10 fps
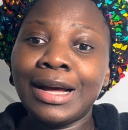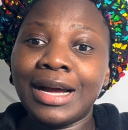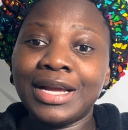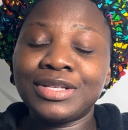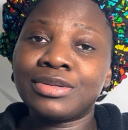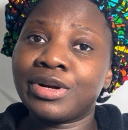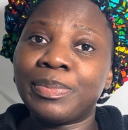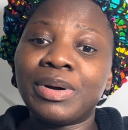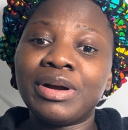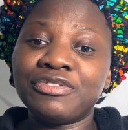I talk
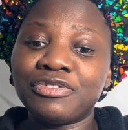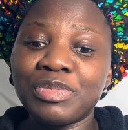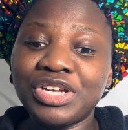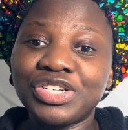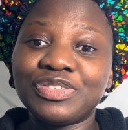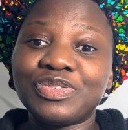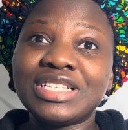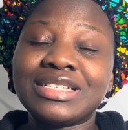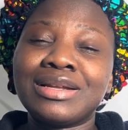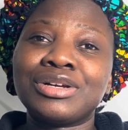about information for
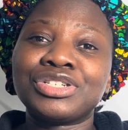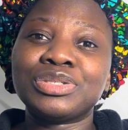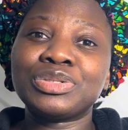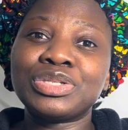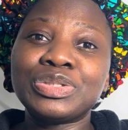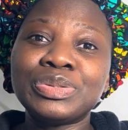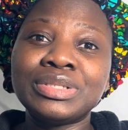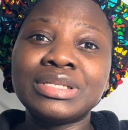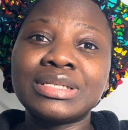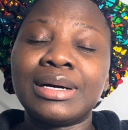international
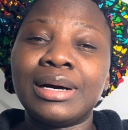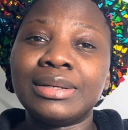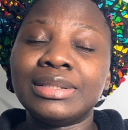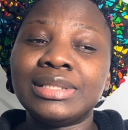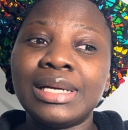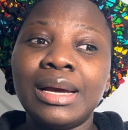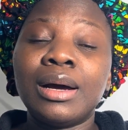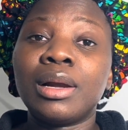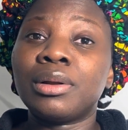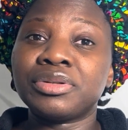students and
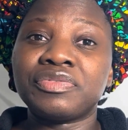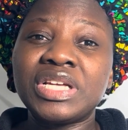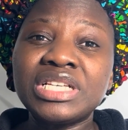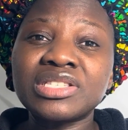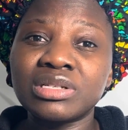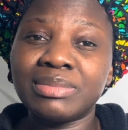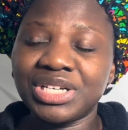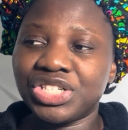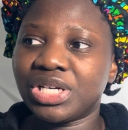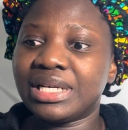a lot of things on
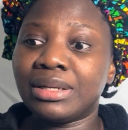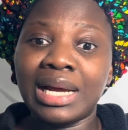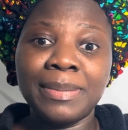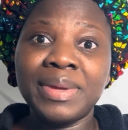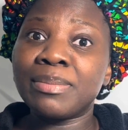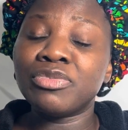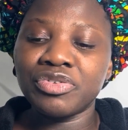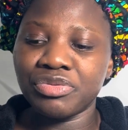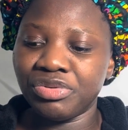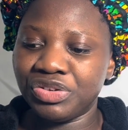my channel. I make
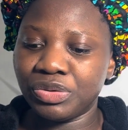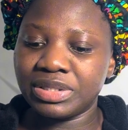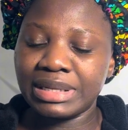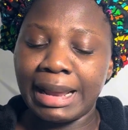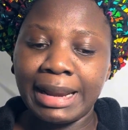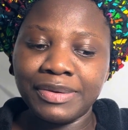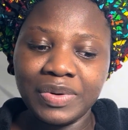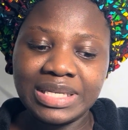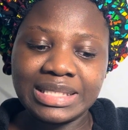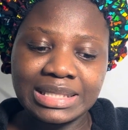movie reviews, and
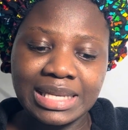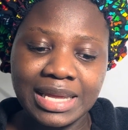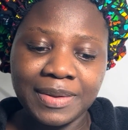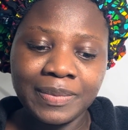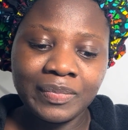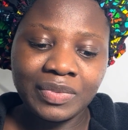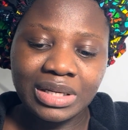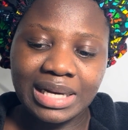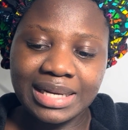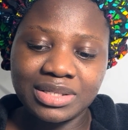recently
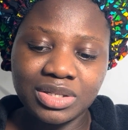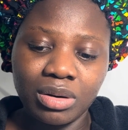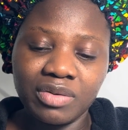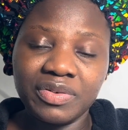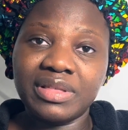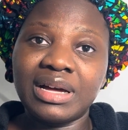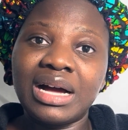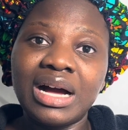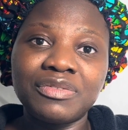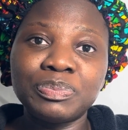I discovered that
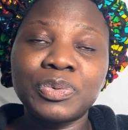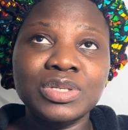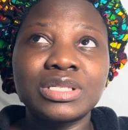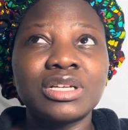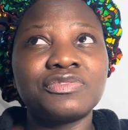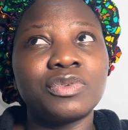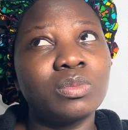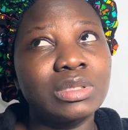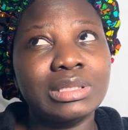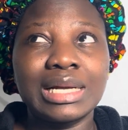I haven't posted for
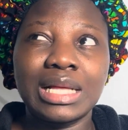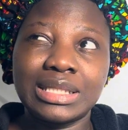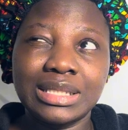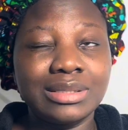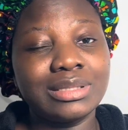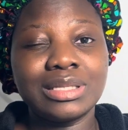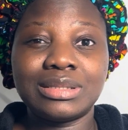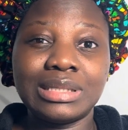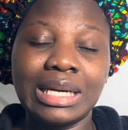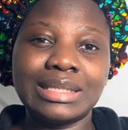almost like
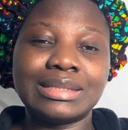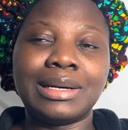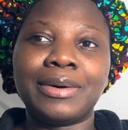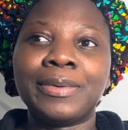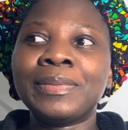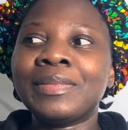36 days now.